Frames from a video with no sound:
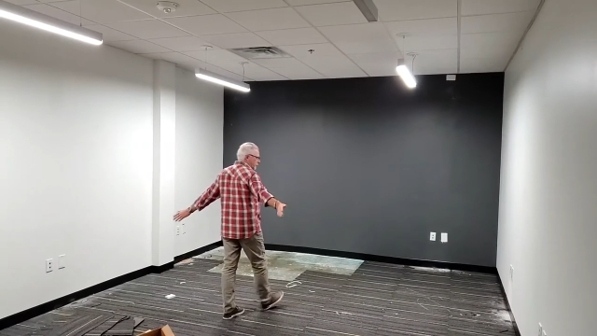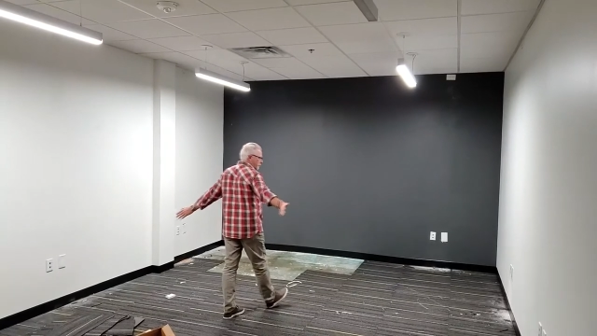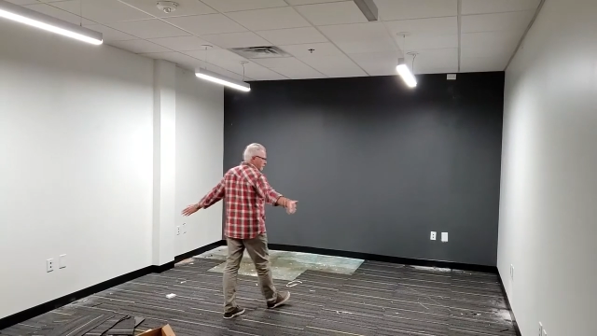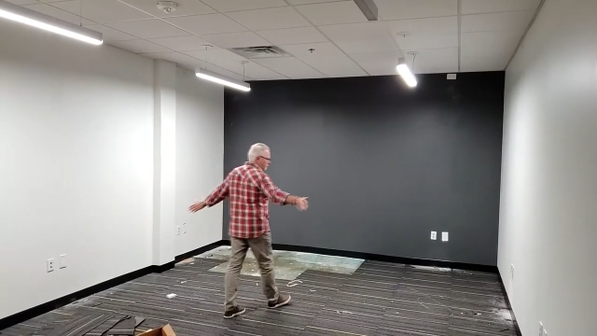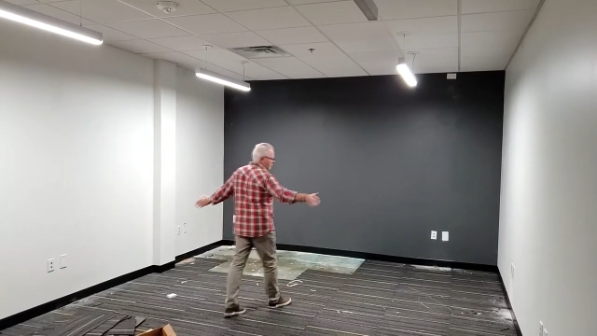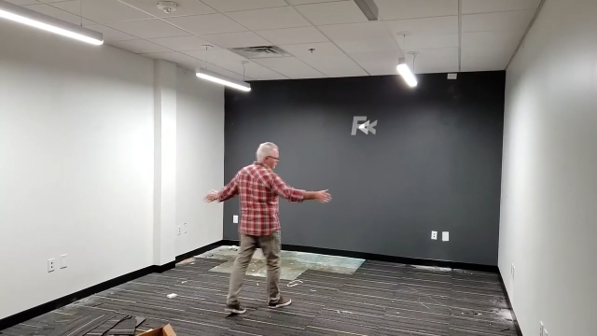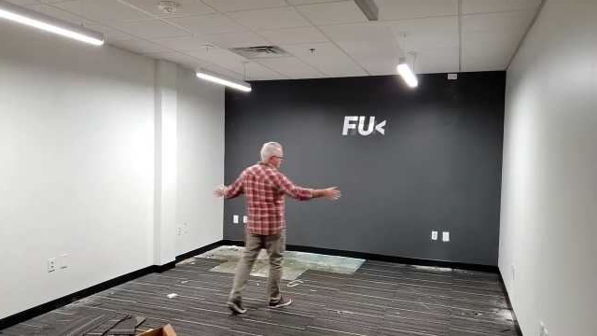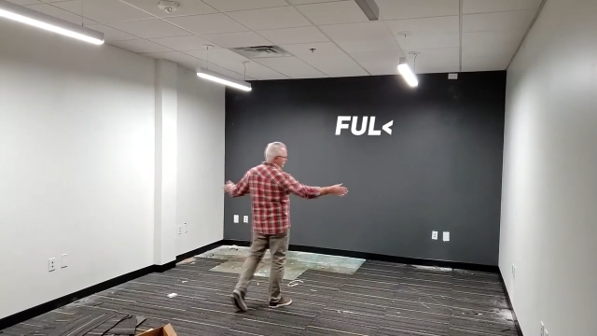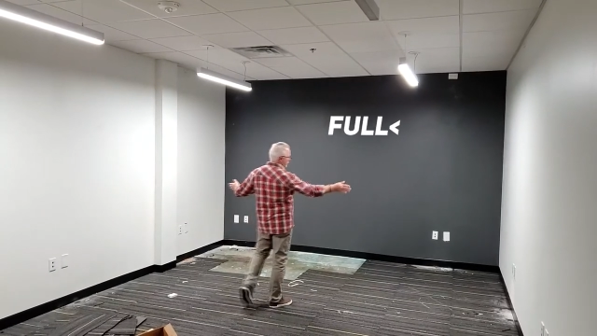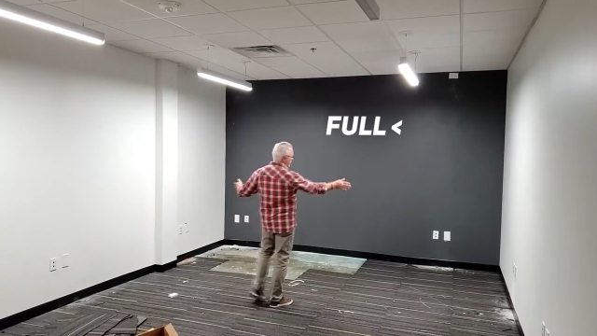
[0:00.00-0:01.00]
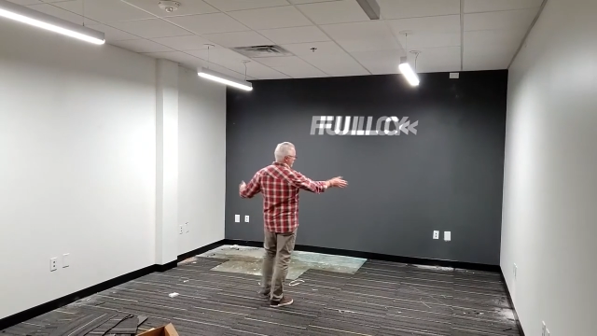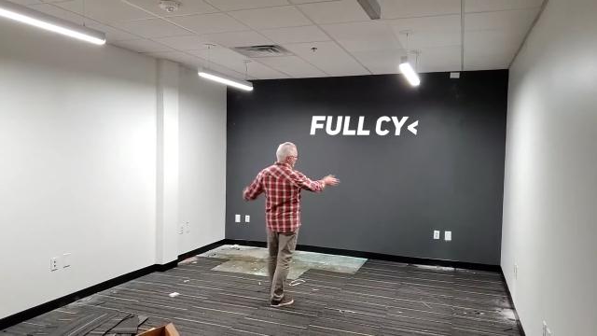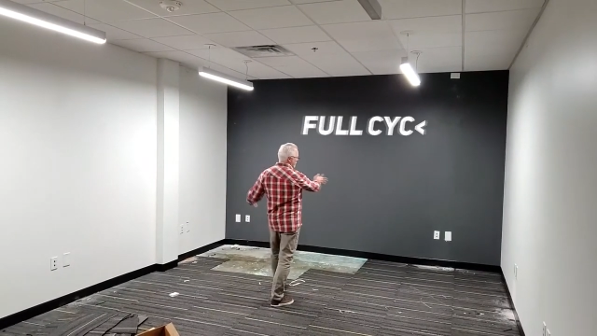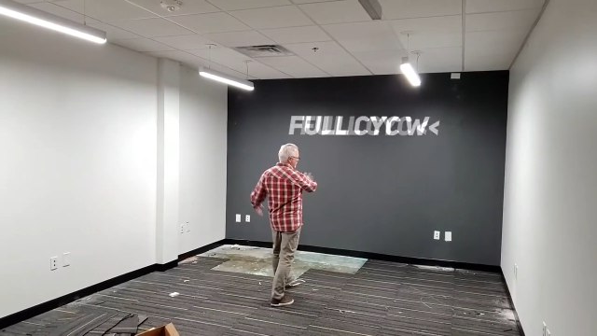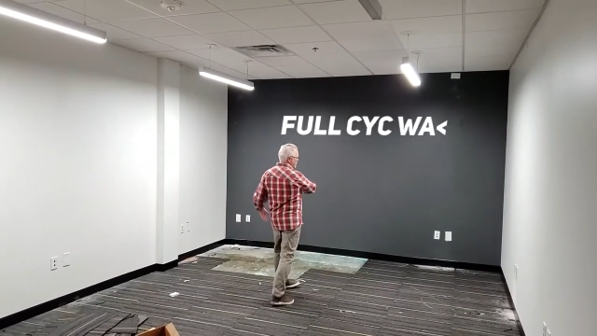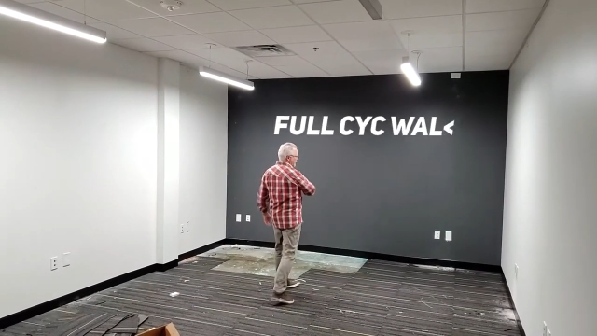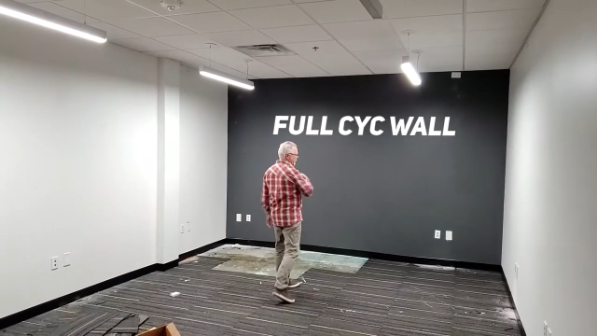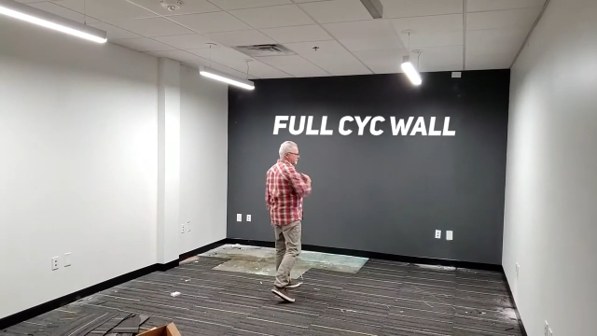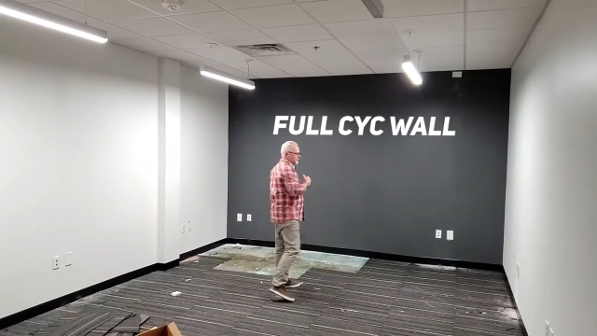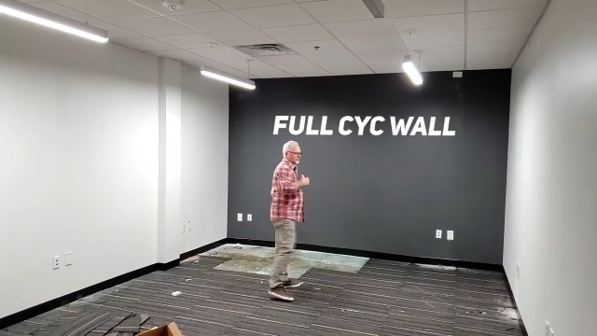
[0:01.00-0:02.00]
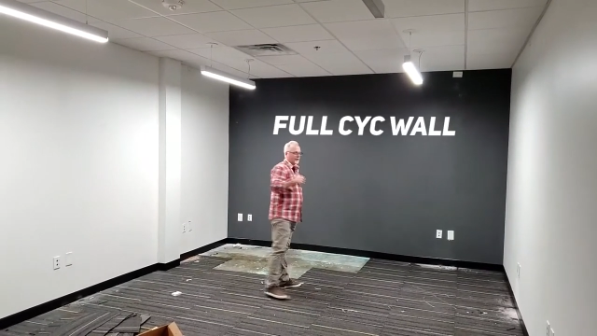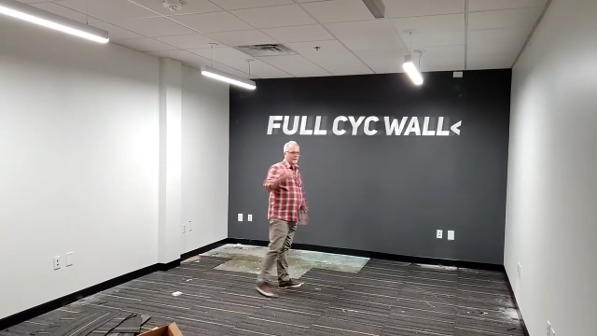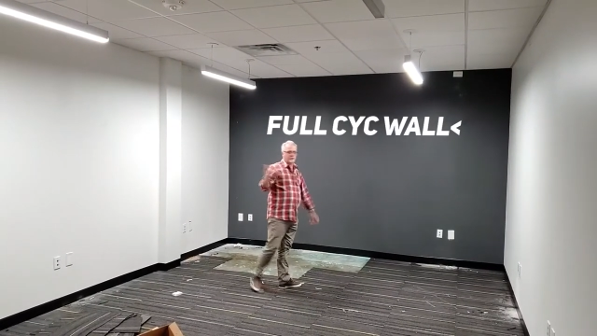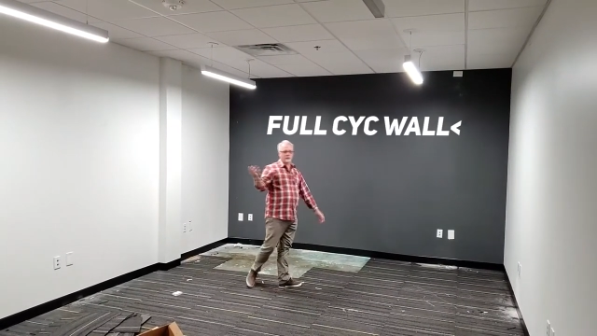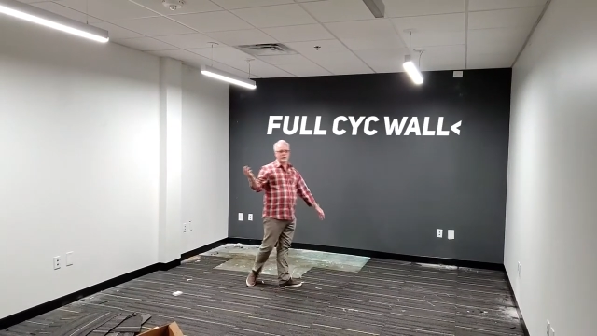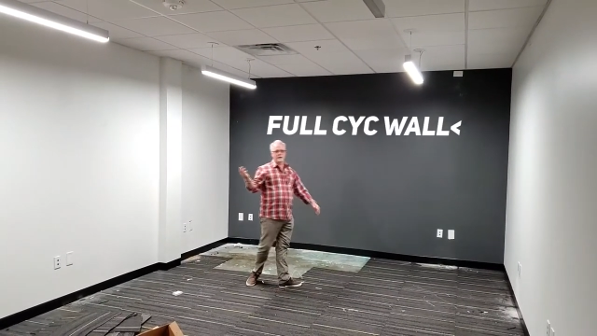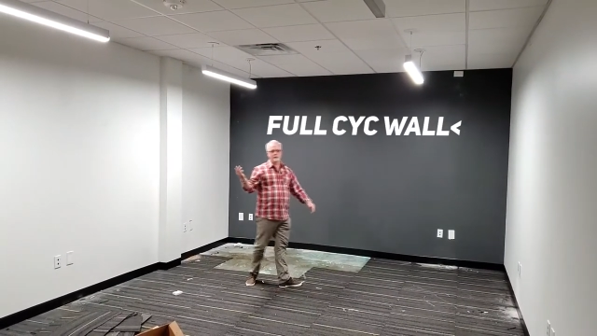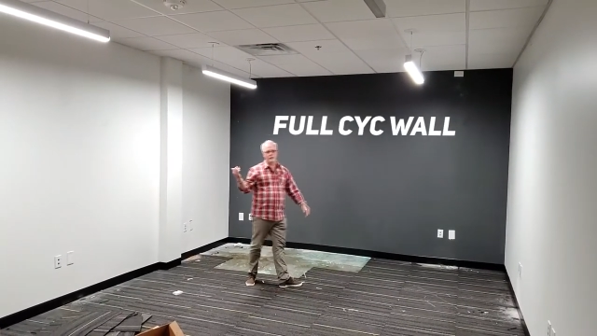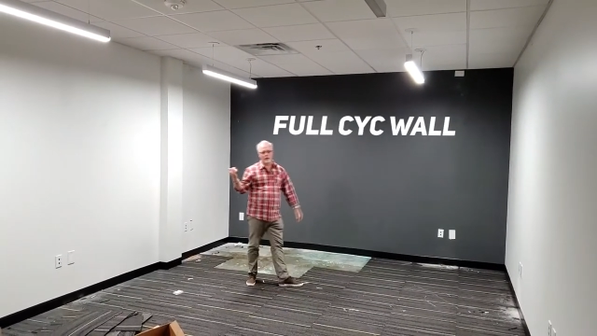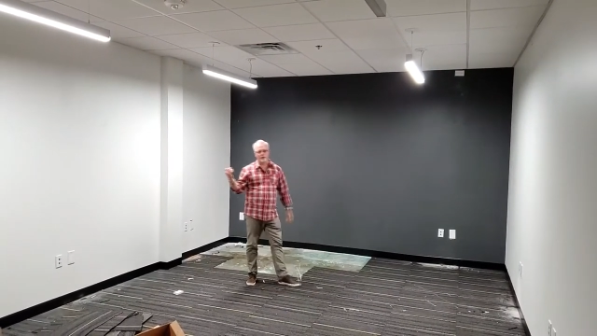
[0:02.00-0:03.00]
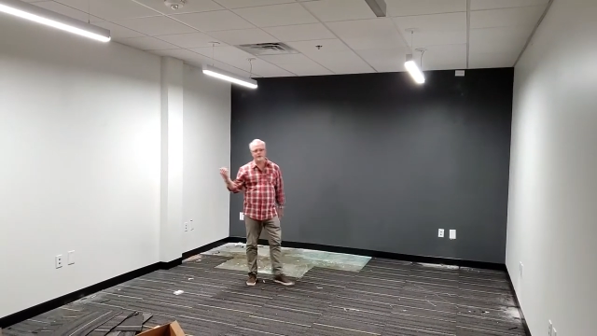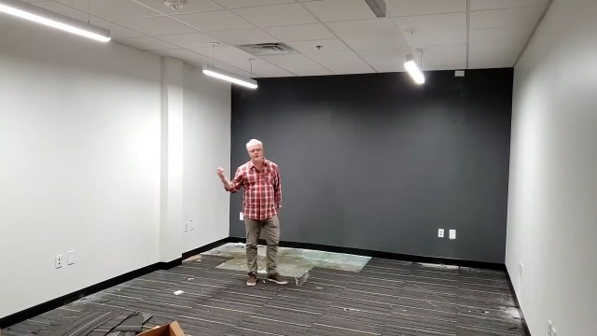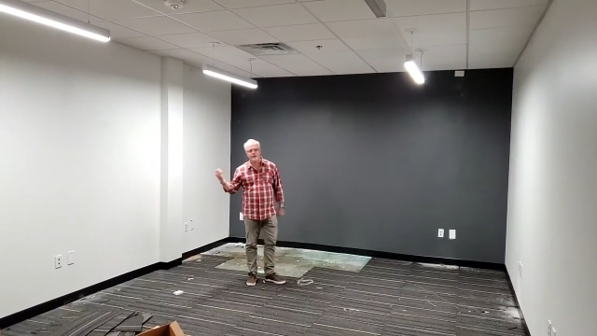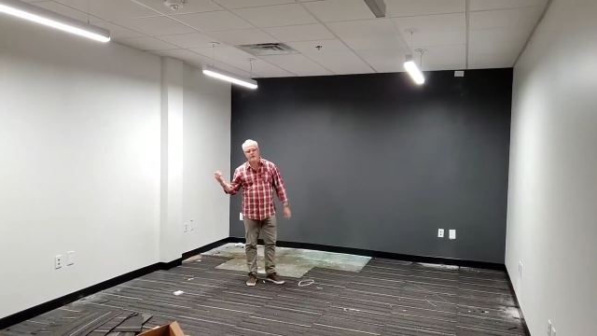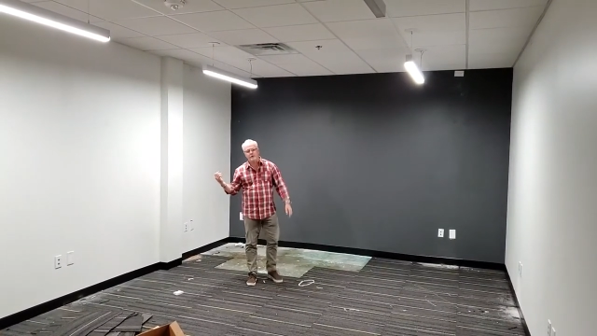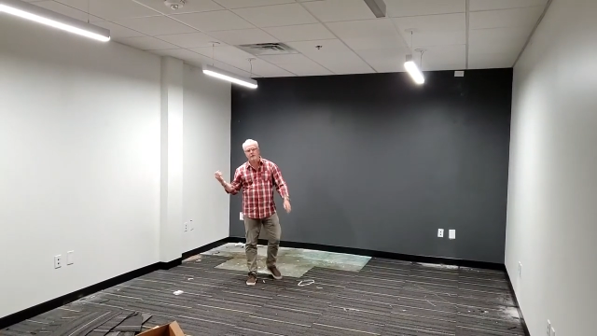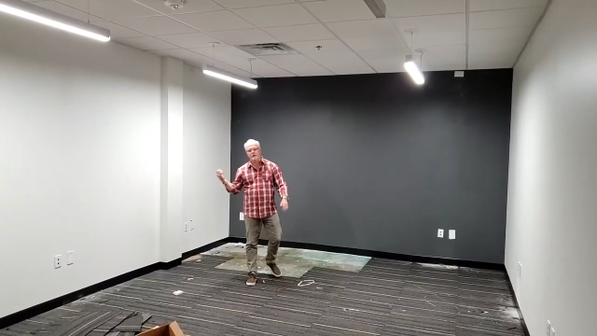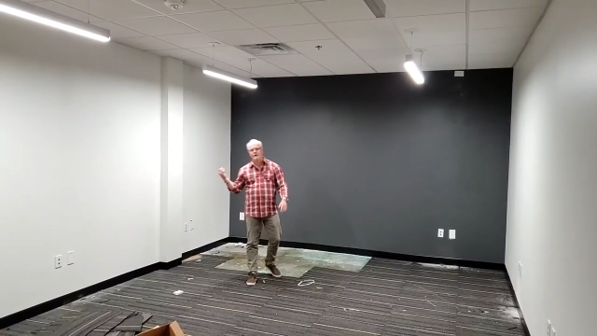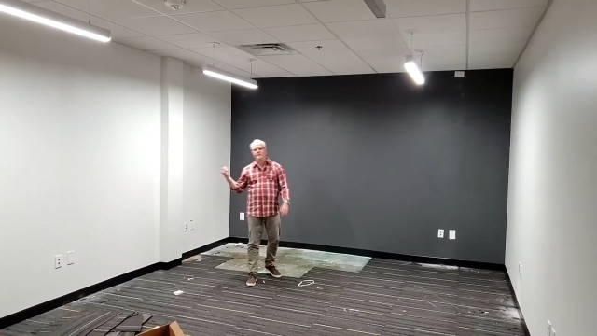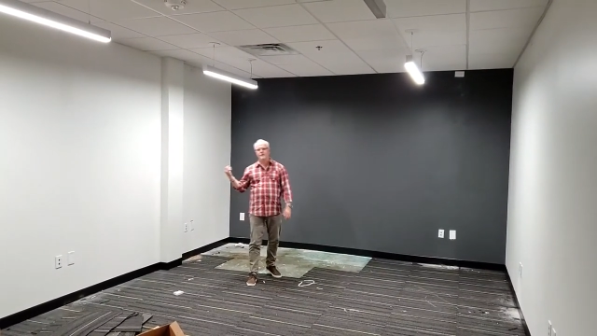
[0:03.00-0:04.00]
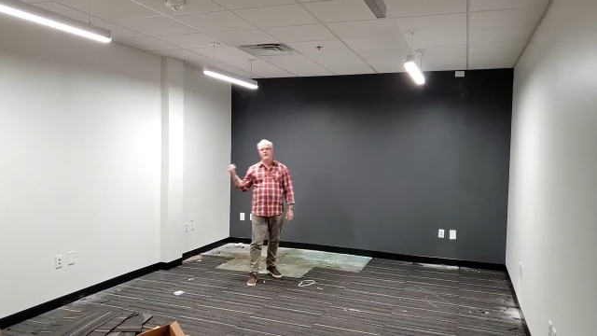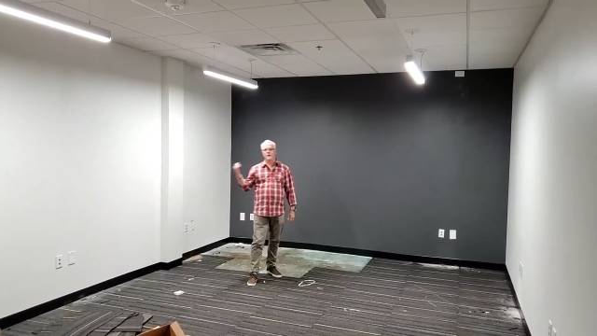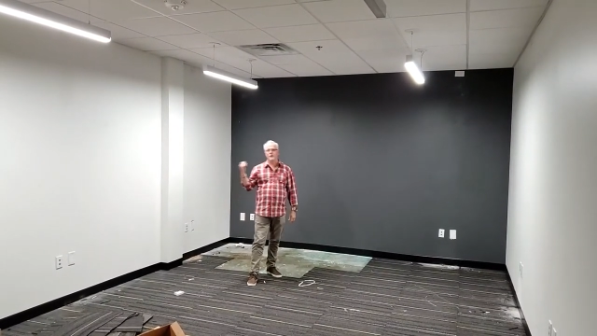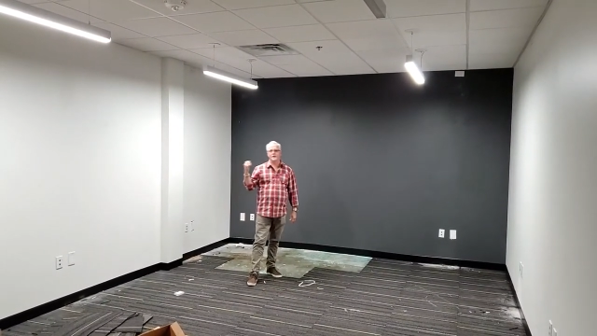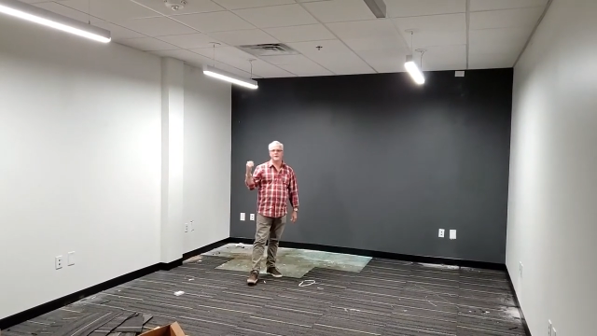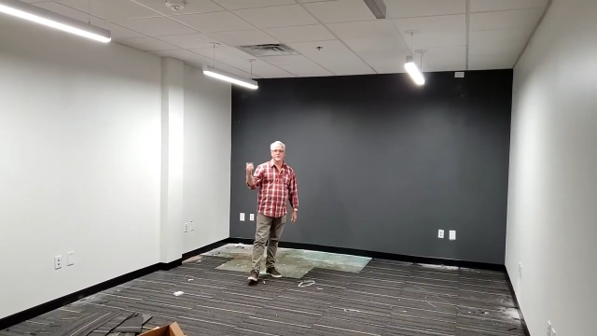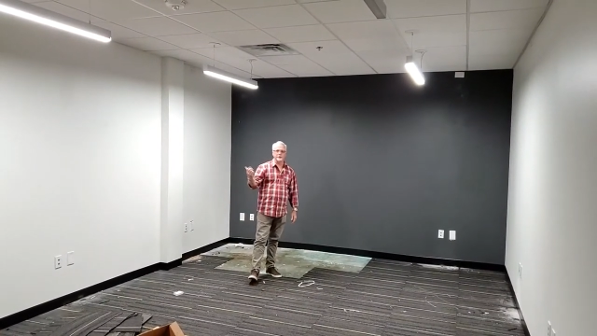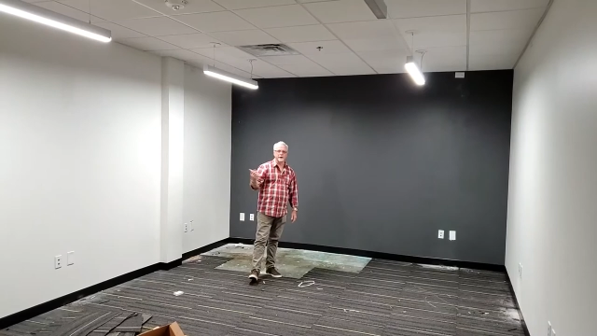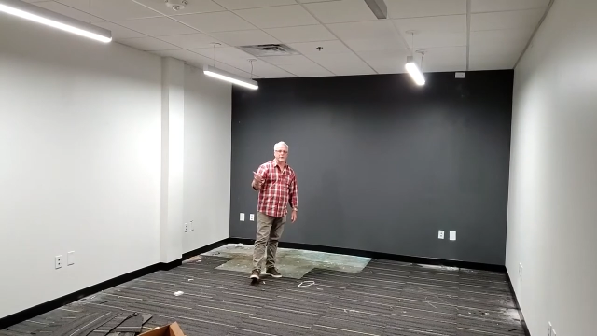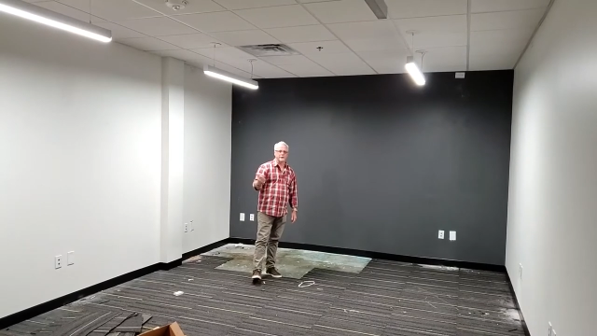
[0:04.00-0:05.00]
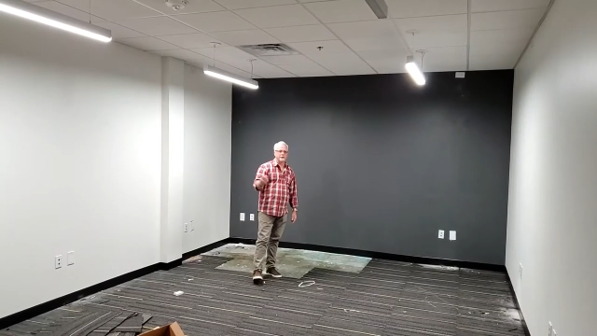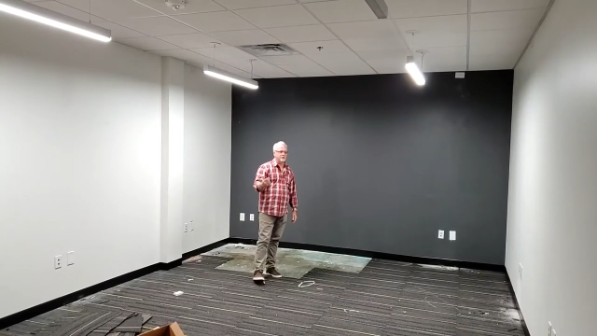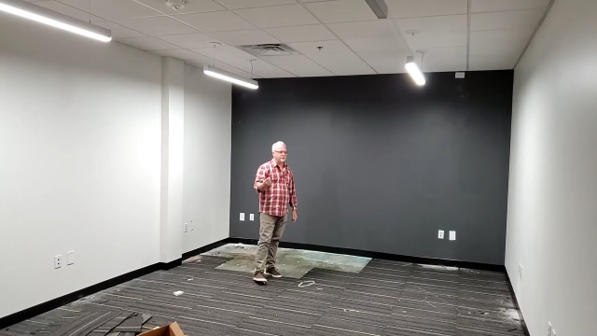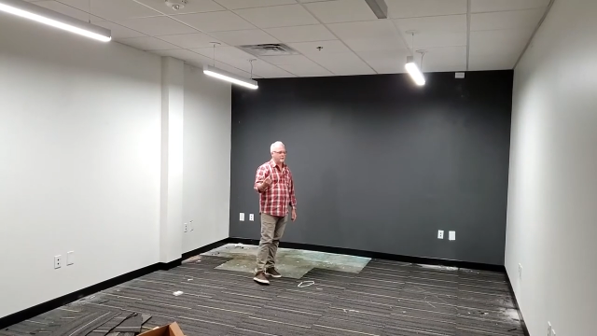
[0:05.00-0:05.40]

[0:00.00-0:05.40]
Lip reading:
Nobody's mouth can be seen.